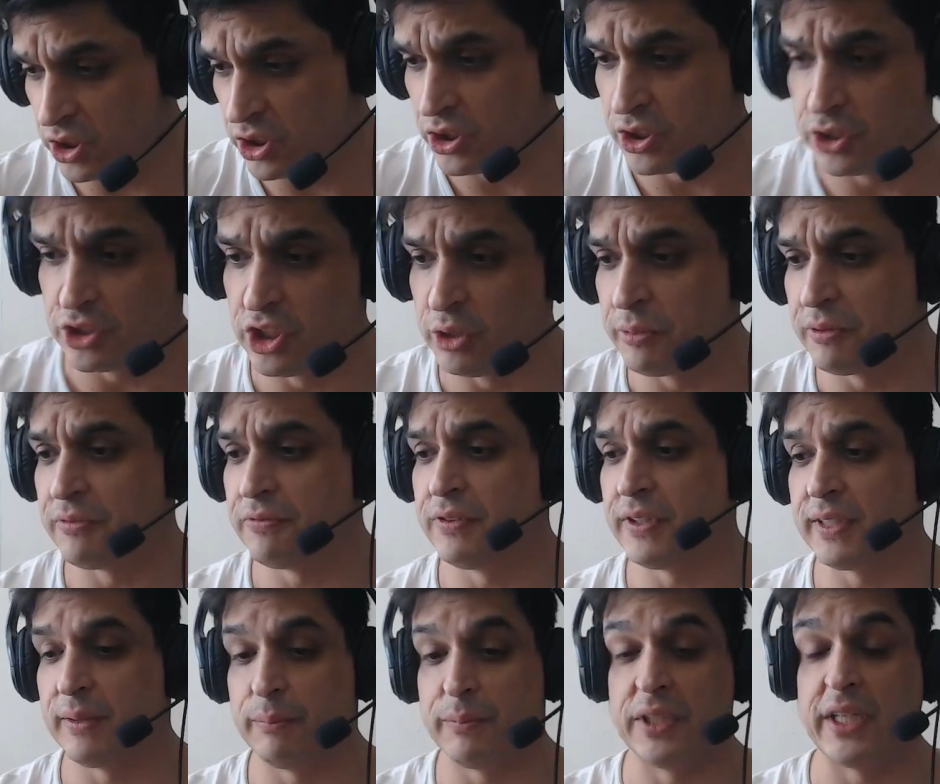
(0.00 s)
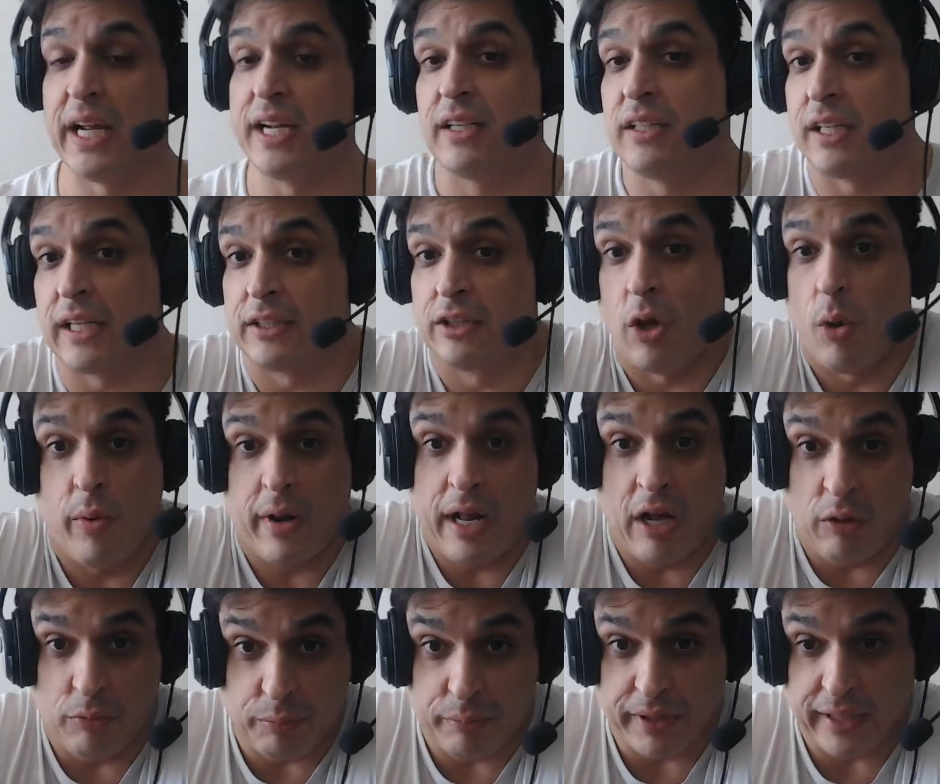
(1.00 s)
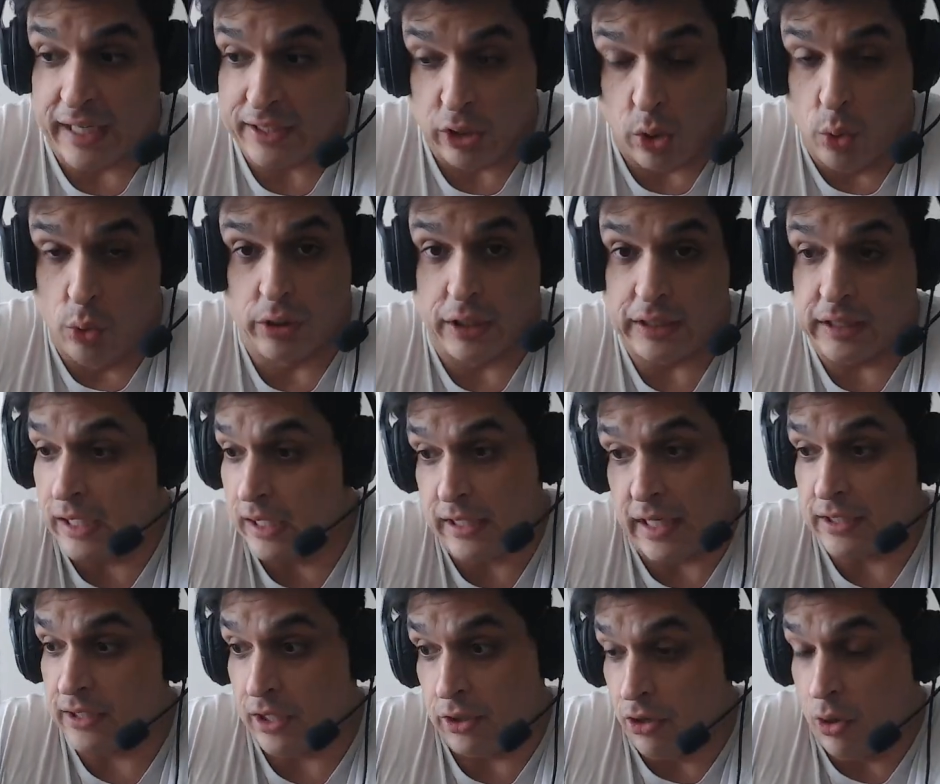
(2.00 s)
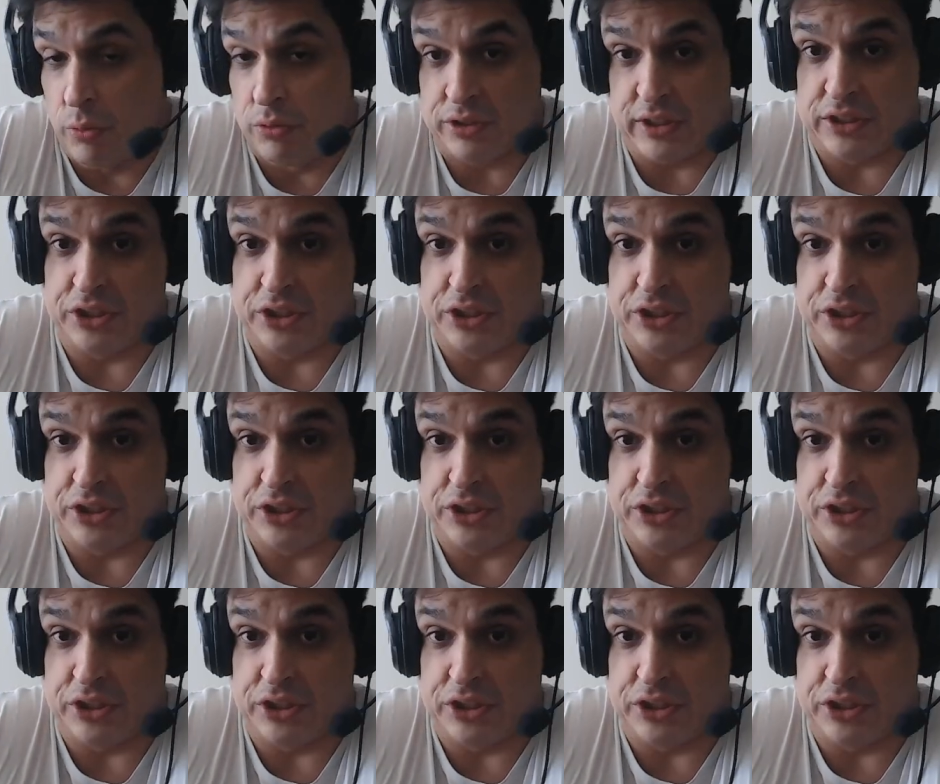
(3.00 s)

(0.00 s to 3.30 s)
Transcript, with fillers: stupid fucking bitch. And like no one helped me. I told her like, no one's. Gonna, she's